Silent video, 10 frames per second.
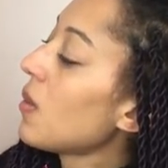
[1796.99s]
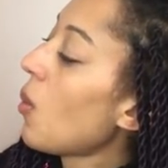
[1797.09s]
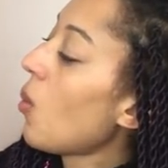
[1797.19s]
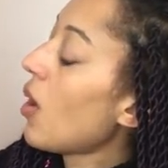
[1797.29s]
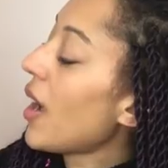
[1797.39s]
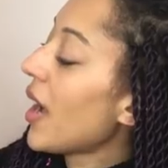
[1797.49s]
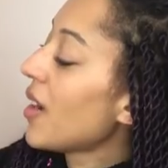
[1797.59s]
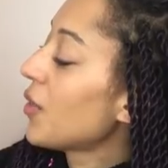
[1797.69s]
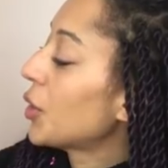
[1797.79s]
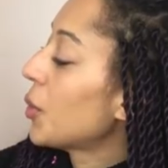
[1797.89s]
and what I
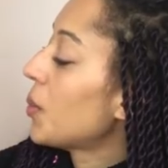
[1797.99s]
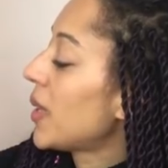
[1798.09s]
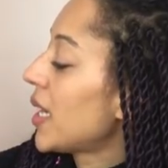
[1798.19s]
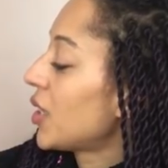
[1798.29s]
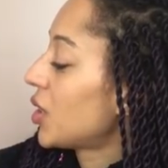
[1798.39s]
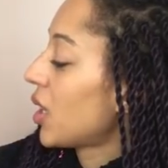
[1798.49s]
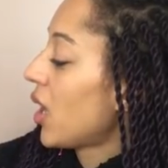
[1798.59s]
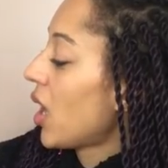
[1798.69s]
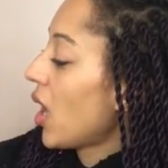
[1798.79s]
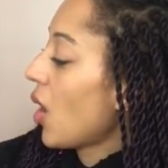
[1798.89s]
have accomplished
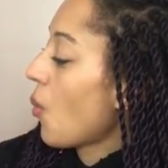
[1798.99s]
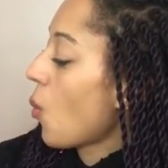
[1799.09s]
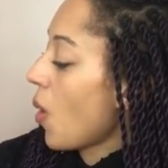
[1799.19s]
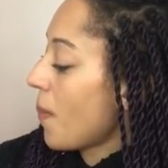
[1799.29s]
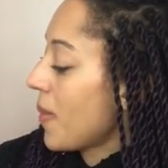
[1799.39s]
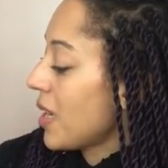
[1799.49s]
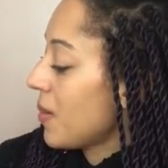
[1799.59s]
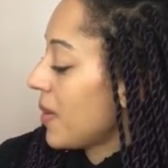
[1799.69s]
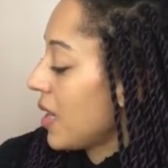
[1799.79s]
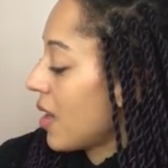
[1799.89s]
and what
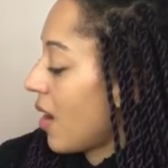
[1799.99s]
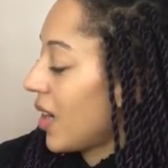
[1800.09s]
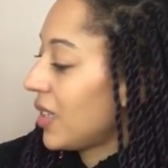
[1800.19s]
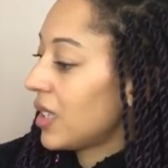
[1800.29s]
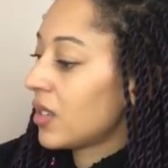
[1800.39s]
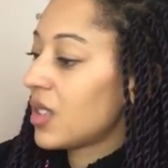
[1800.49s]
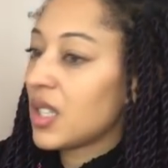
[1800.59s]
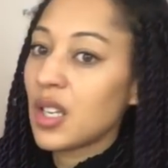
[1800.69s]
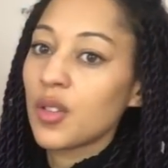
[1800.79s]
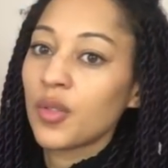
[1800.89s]
maybe I didn't
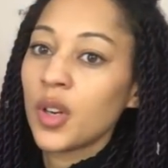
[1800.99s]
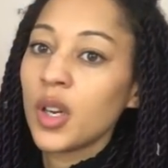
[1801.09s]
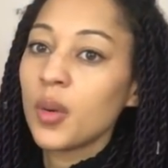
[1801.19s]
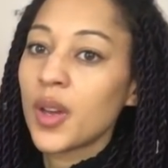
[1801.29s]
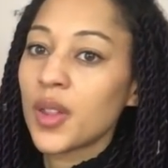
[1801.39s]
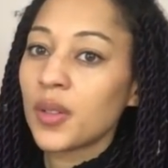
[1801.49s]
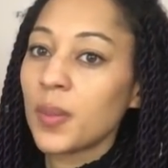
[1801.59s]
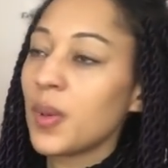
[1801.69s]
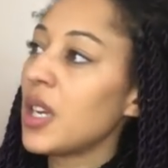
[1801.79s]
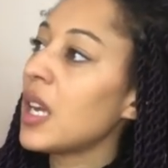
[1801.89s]
see through, whether
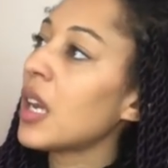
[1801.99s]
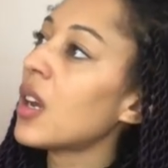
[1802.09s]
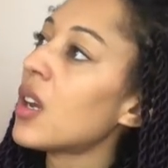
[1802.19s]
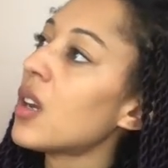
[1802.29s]
it be